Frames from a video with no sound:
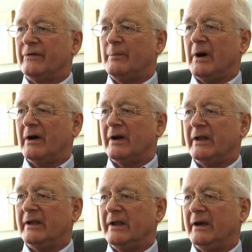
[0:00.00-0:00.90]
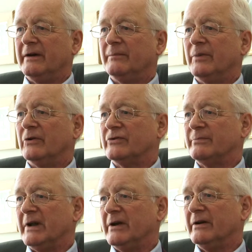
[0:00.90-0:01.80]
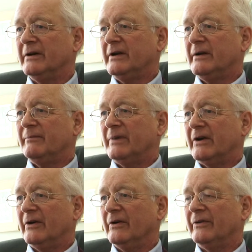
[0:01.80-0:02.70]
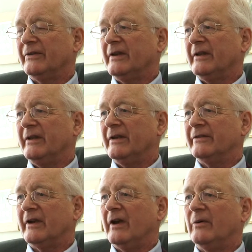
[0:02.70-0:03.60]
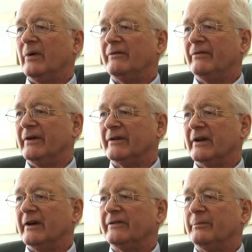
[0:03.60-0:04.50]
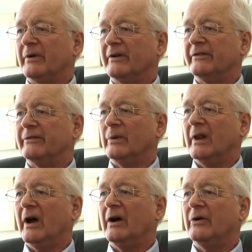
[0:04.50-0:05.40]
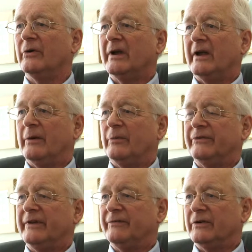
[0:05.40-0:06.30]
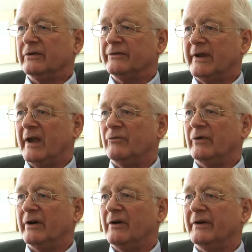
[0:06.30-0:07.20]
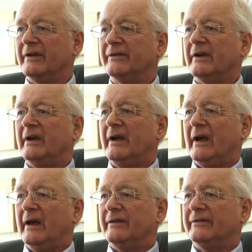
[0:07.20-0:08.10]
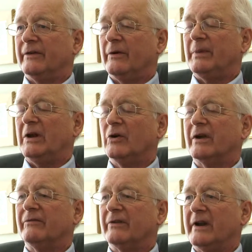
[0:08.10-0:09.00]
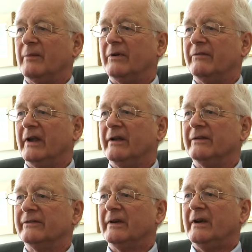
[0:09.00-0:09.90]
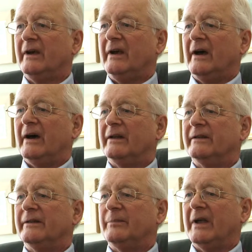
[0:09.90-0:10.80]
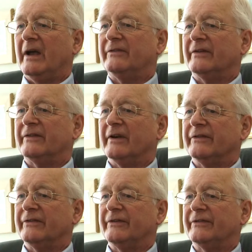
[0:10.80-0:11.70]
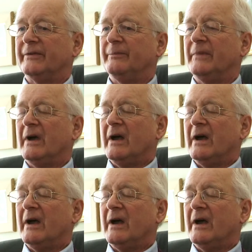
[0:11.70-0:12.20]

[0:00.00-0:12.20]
my poultry manure, because years ago when fertilizer prices were low, it was difficult to get rid of it, and so I've been looking for a number of years, and the BHSL system